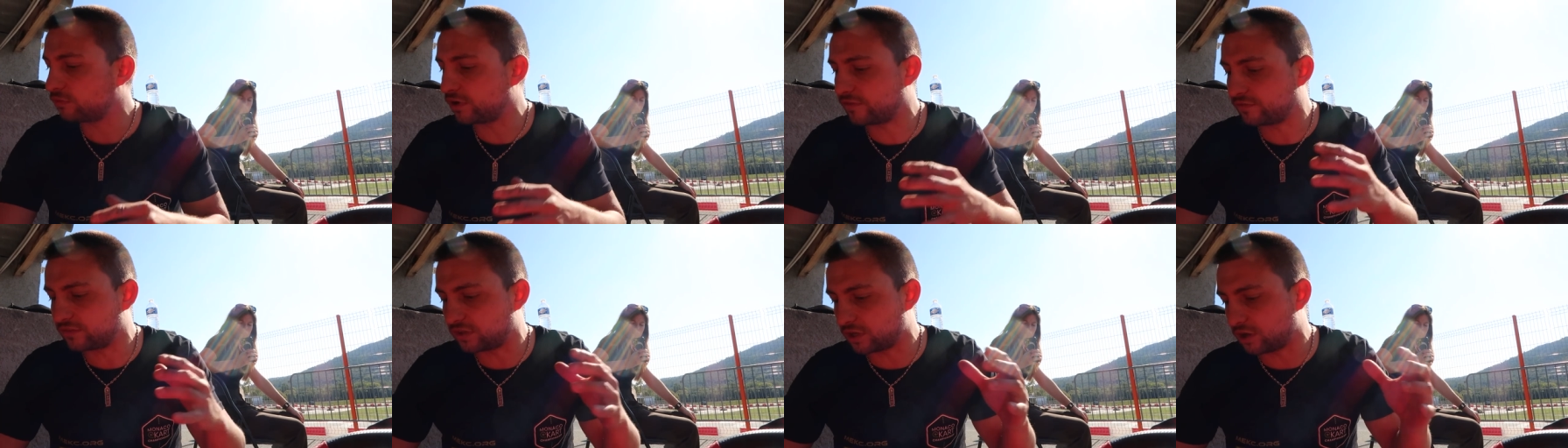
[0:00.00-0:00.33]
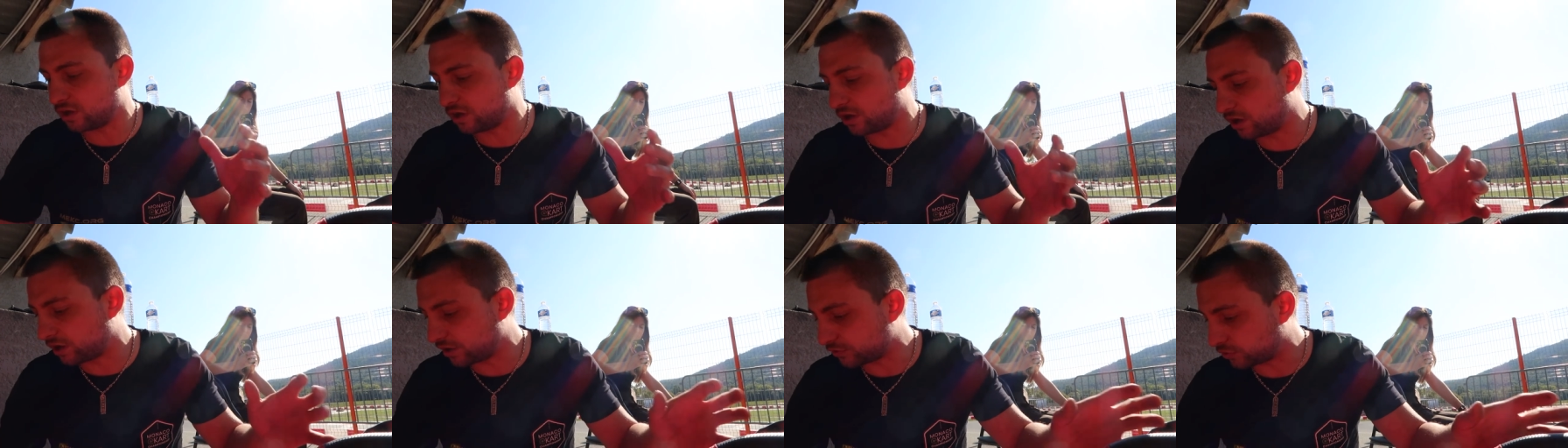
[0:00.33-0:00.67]
yeah
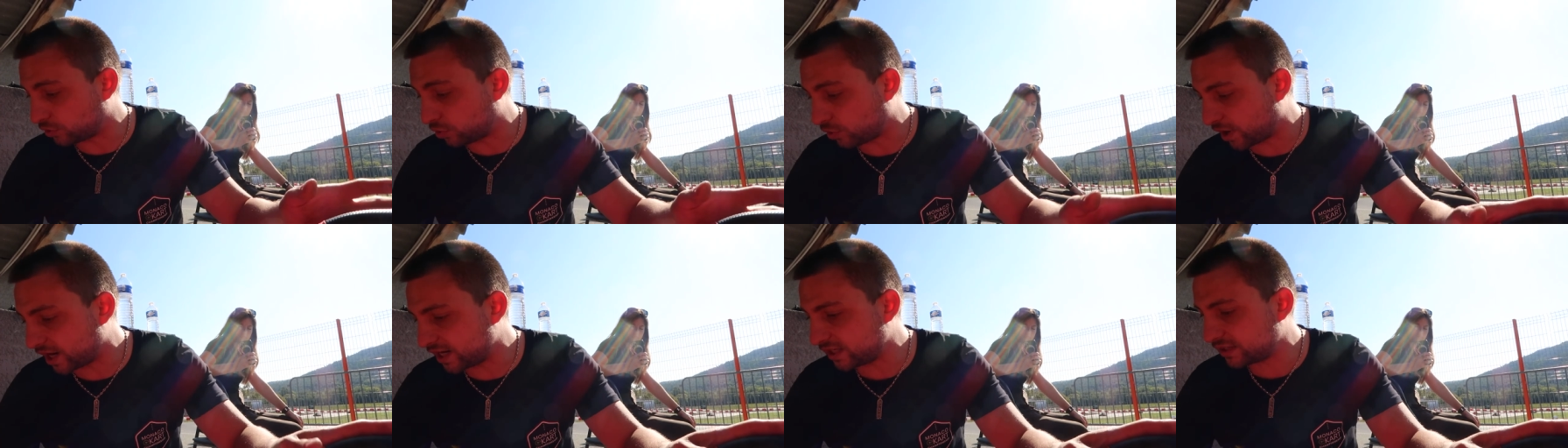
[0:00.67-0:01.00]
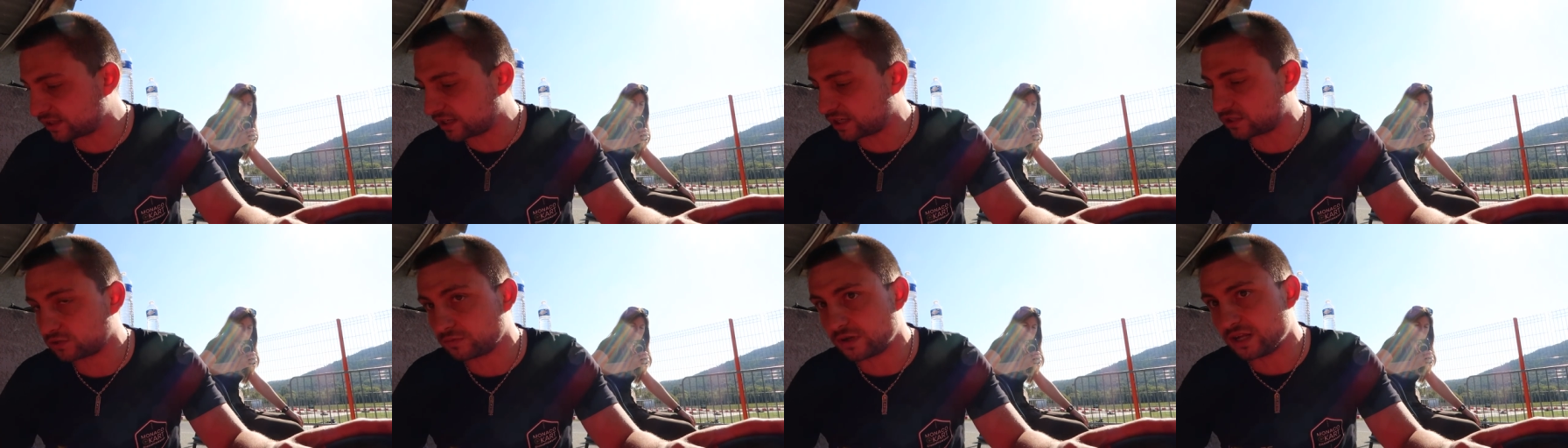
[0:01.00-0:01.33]
the, the weight
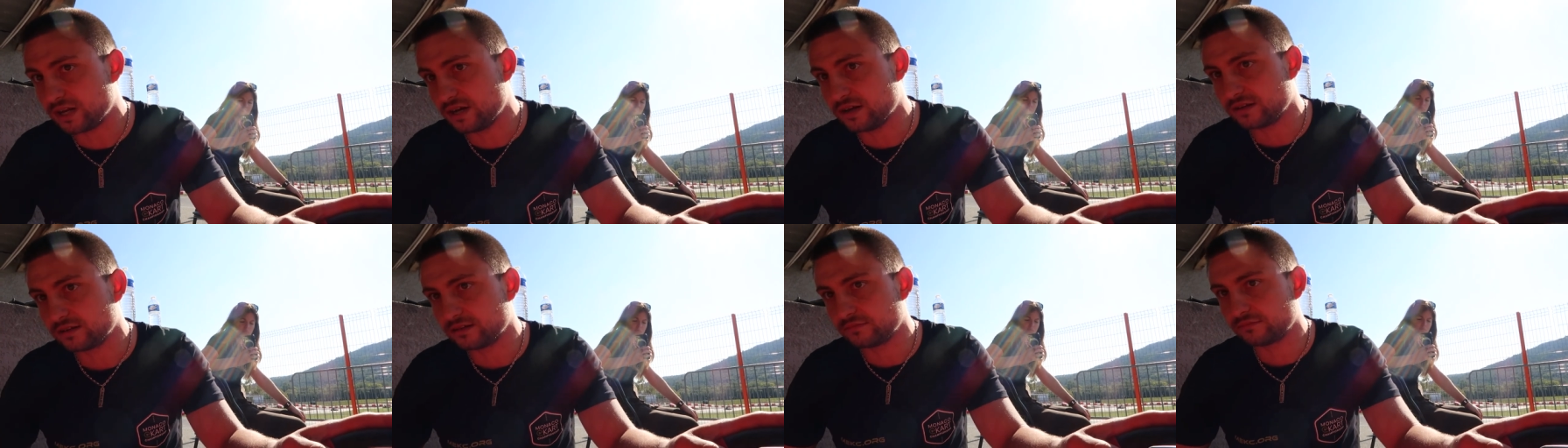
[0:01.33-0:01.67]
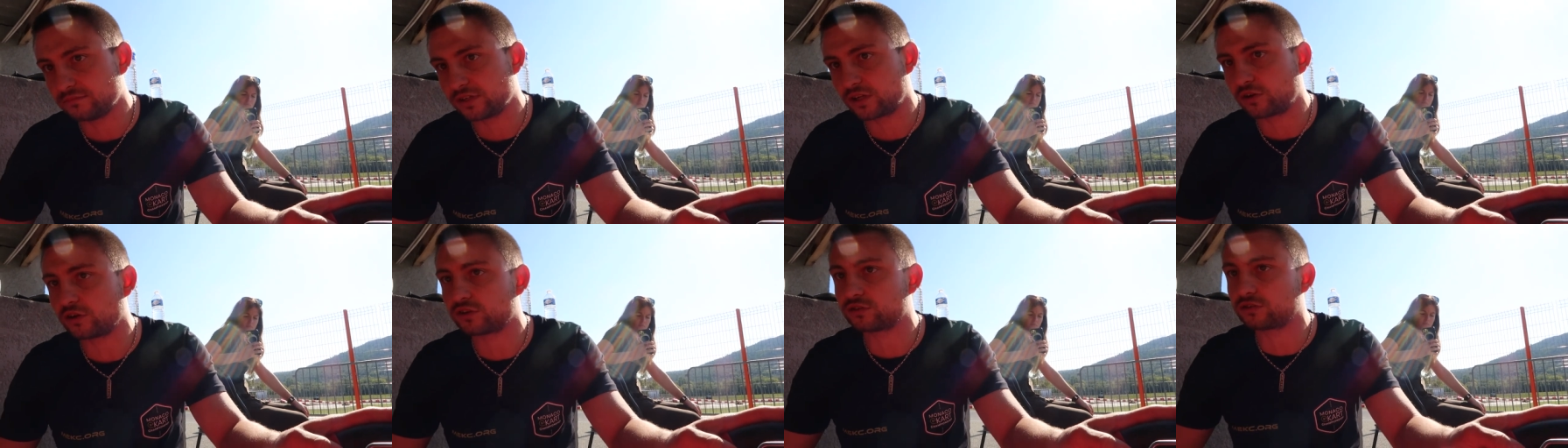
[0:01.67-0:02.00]
as well
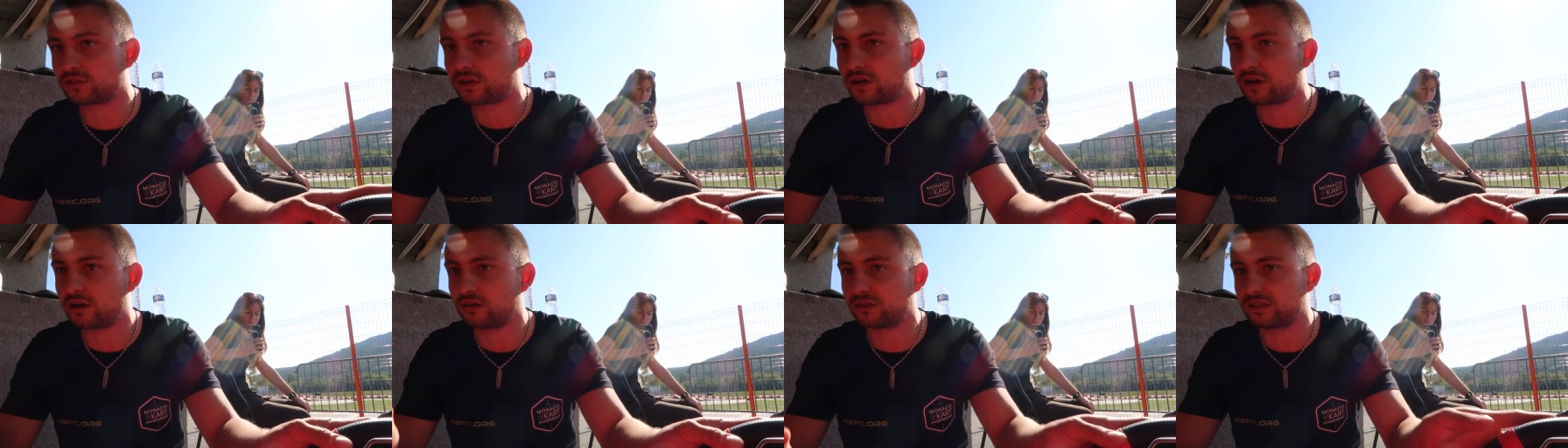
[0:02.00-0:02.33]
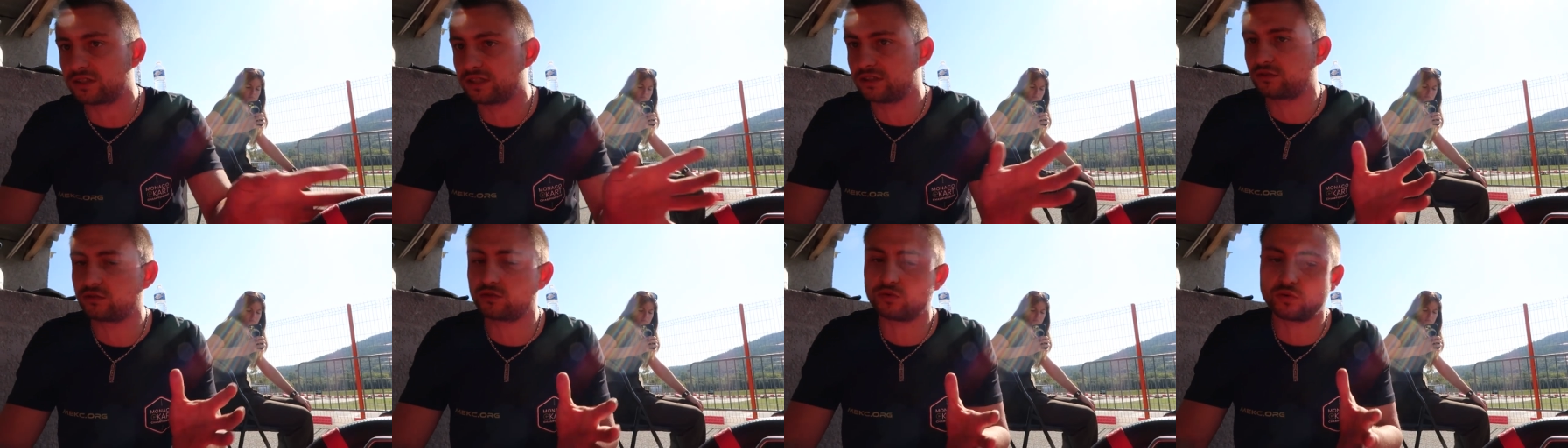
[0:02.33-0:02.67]
because the cart
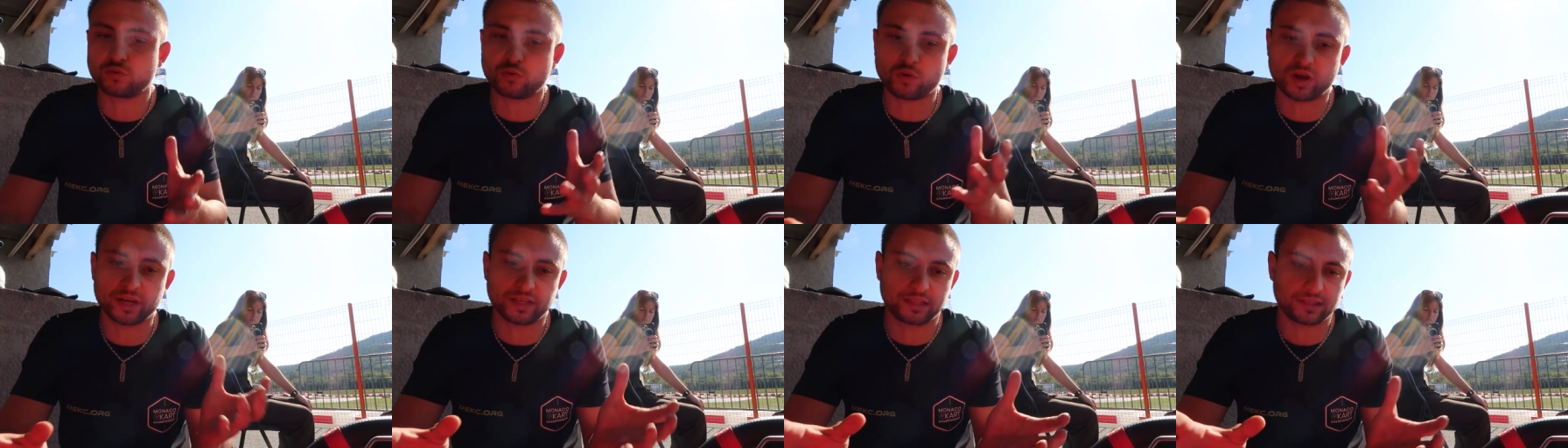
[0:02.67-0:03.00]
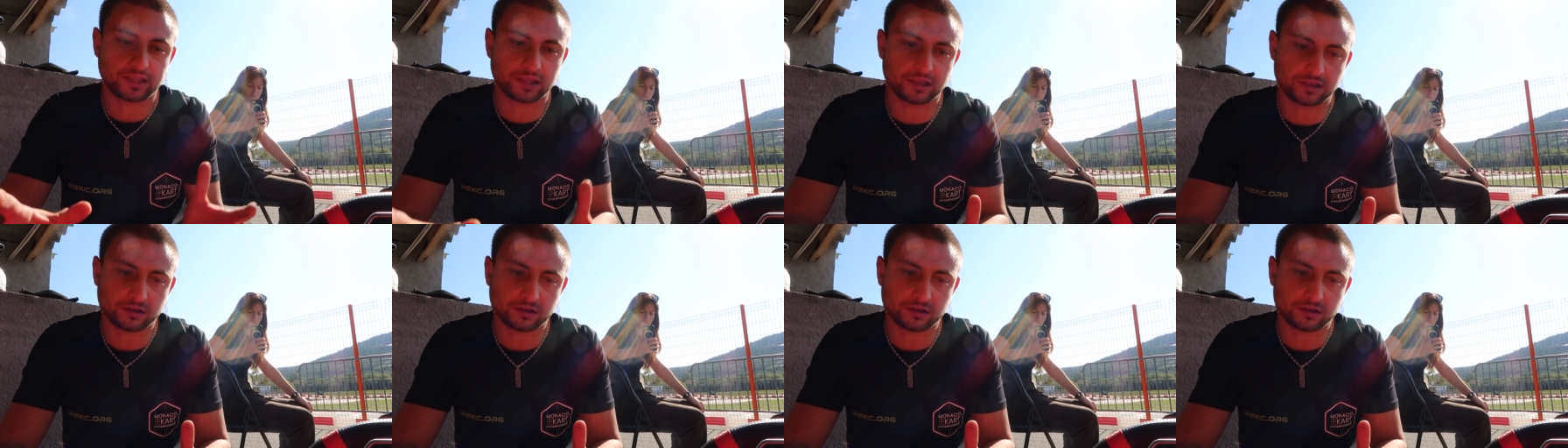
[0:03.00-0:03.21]
is quite